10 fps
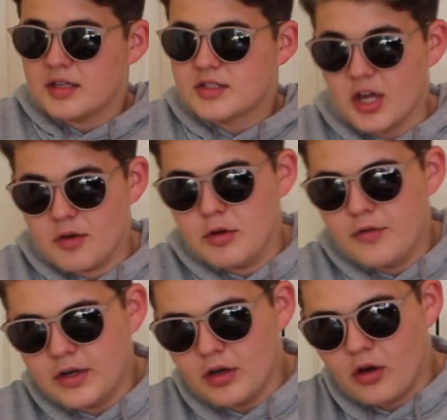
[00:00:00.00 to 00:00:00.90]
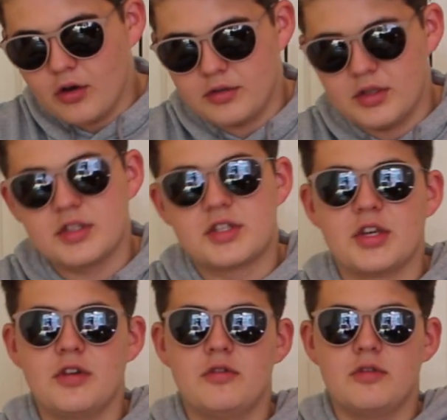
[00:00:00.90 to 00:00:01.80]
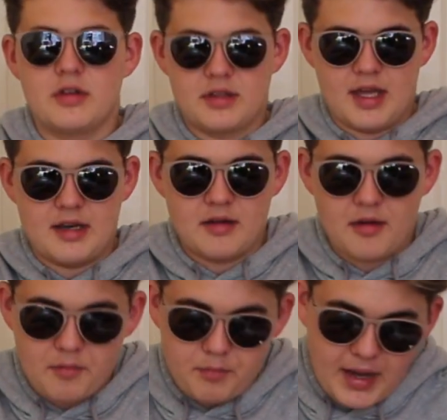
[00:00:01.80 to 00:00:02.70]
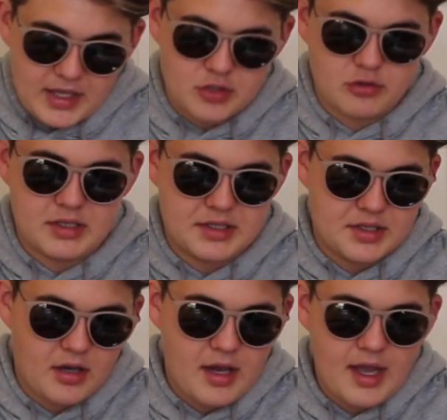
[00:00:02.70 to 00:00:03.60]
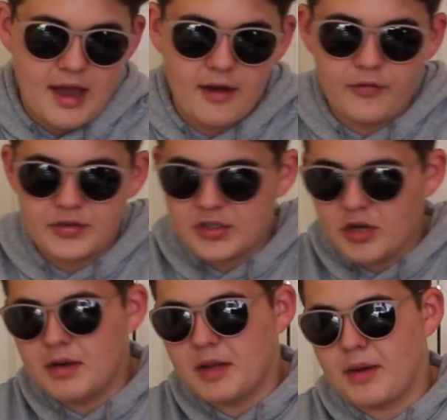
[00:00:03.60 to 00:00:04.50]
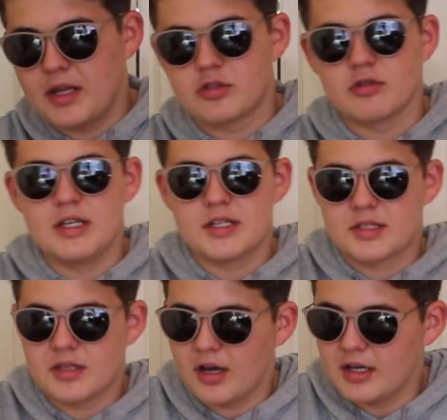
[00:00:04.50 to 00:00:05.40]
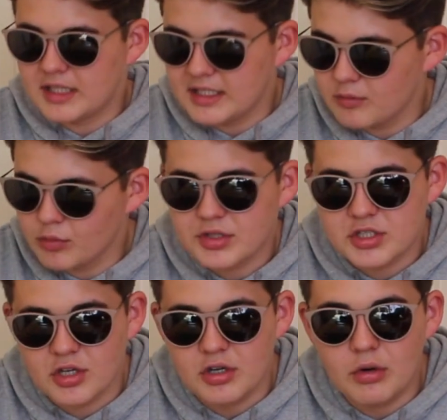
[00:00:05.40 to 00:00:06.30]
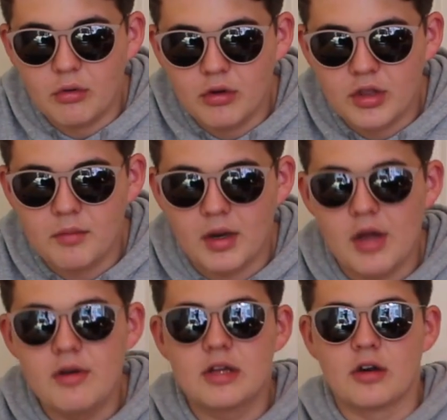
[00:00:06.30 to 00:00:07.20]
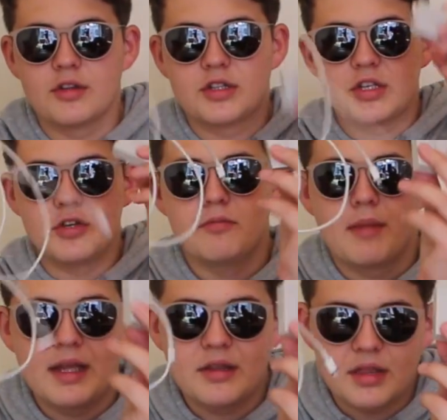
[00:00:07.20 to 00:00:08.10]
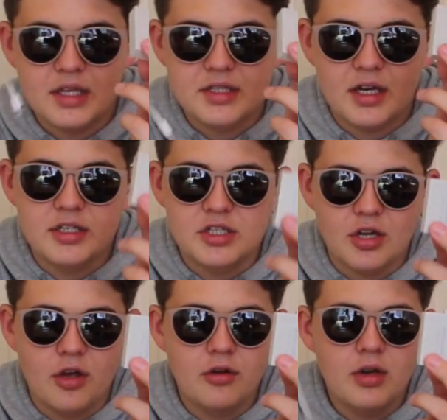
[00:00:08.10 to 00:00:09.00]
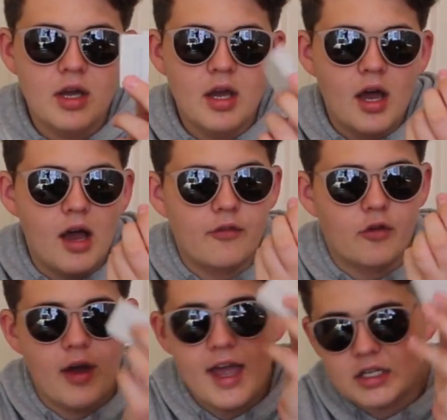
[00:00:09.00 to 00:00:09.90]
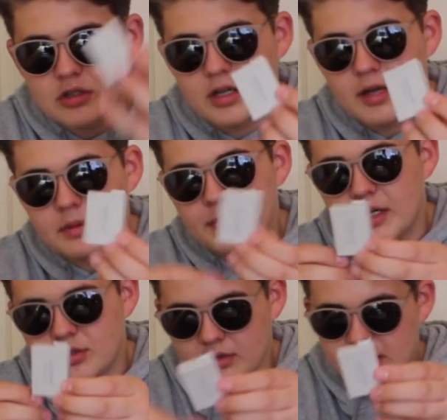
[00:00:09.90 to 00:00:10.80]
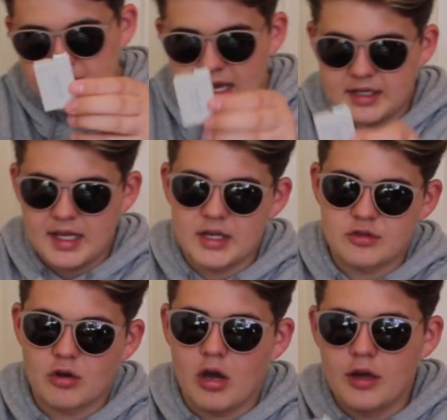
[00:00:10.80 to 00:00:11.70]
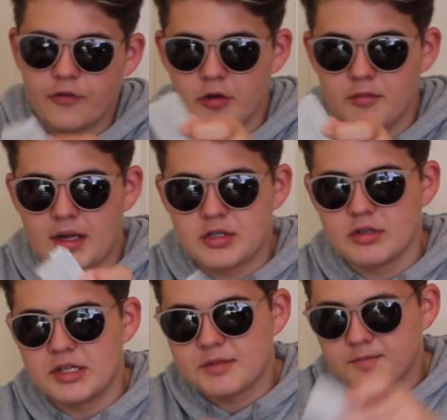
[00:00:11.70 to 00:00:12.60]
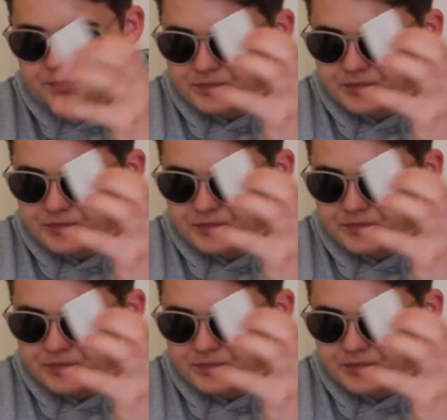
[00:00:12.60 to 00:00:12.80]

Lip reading: So moving on to then batteries. I have so many batteries that I didn't want to show you all of them. I only got the two main things that I'd show. I've got extra camera batteries and extra iPhone batteries,